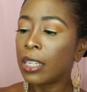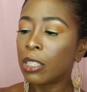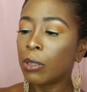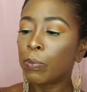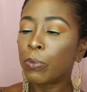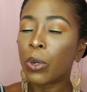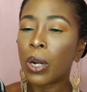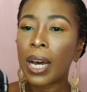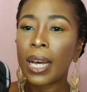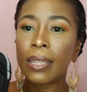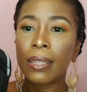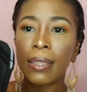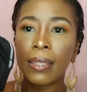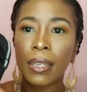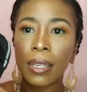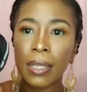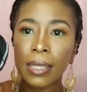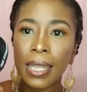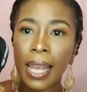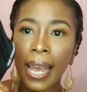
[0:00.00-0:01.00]
This bra
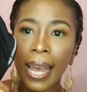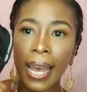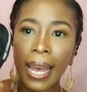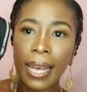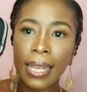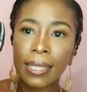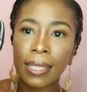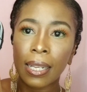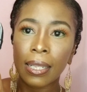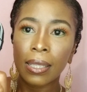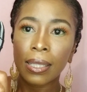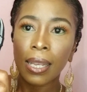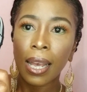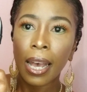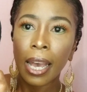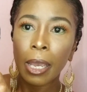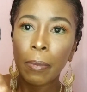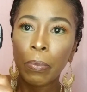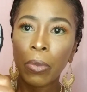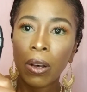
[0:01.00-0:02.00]
does has a
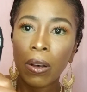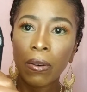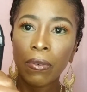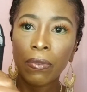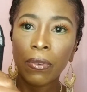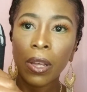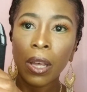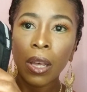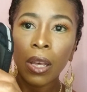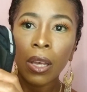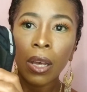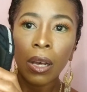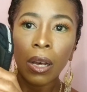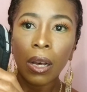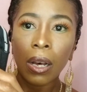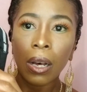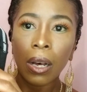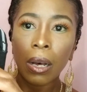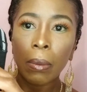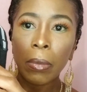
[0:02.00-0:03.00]
type of
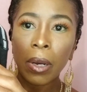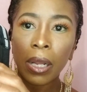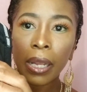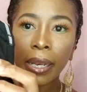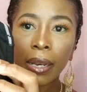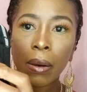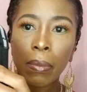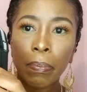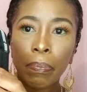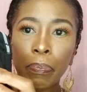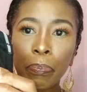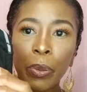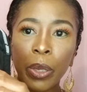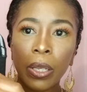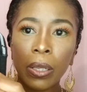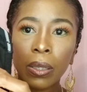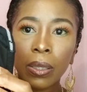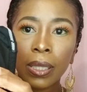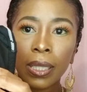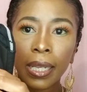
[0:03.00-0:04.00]
um, like a
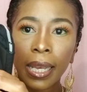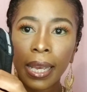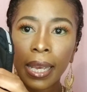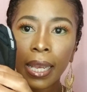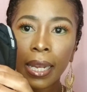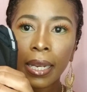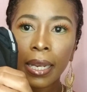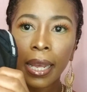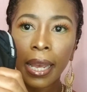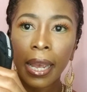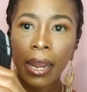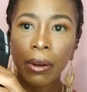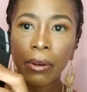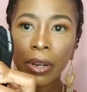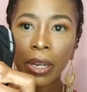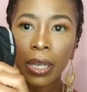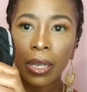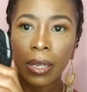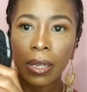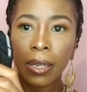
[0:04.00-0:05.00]
built-in
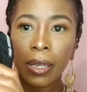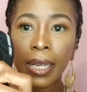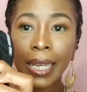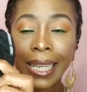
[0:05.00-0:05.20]
area